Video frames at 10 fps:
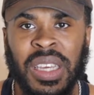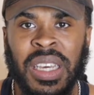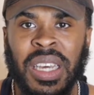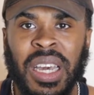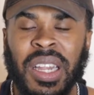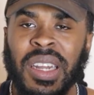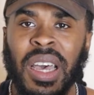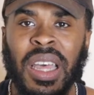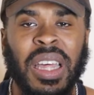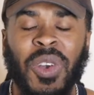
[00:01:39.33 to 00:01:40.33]

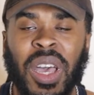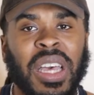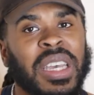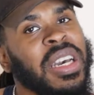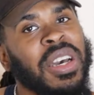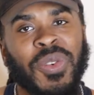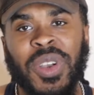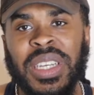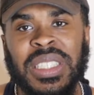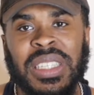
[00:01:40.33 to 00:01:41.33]
a good
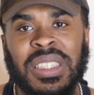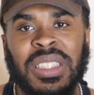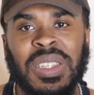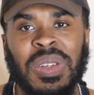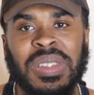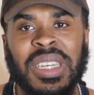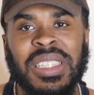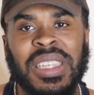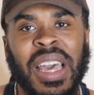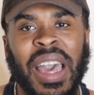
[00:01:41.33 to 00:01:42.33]
reason to just
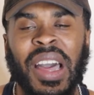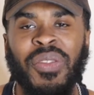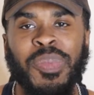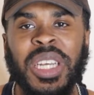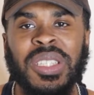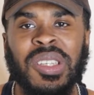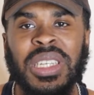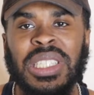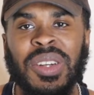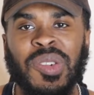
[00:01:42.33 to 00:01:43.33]
have a mentor in
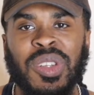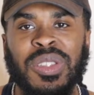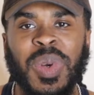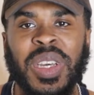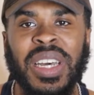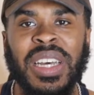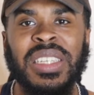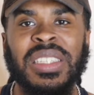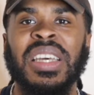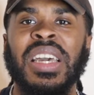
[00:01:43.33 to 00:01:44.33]
general is because
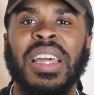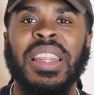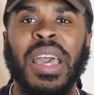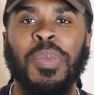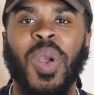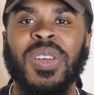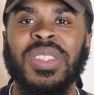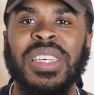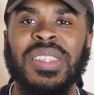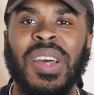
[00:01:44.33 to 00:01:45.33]
that person
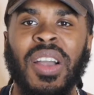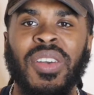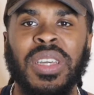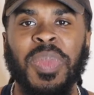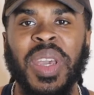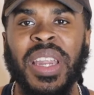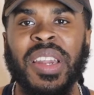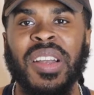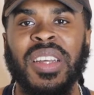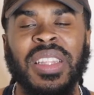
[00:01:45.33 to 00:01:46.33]
has already been there
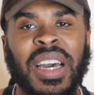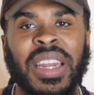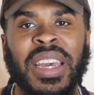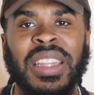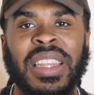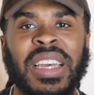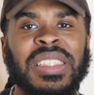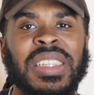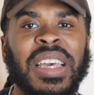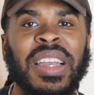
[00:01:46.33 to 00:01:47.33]
and done that. That's
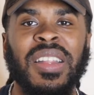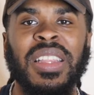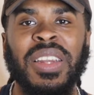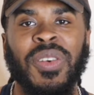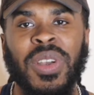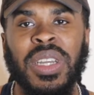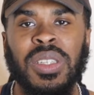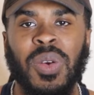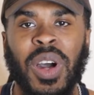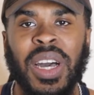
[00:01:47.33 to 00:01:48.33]
literally the reason
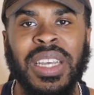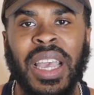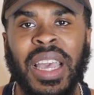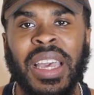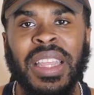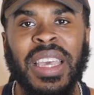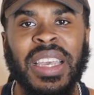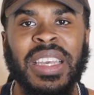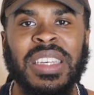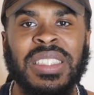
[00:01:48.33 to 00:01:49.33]
why
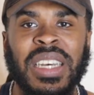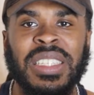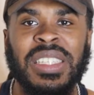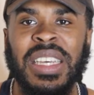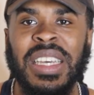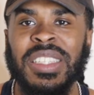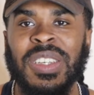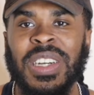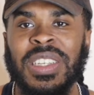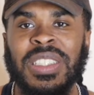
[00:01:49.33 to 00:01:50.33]
things such as
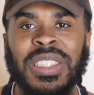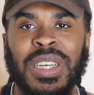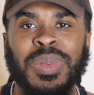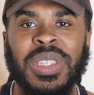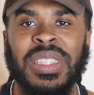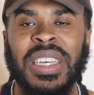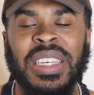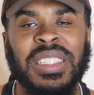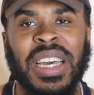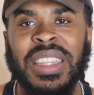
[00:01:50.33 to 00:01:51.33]
internships and things
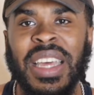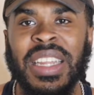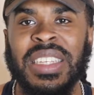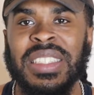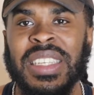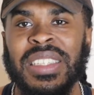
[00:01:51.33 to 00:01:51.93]
like that exist,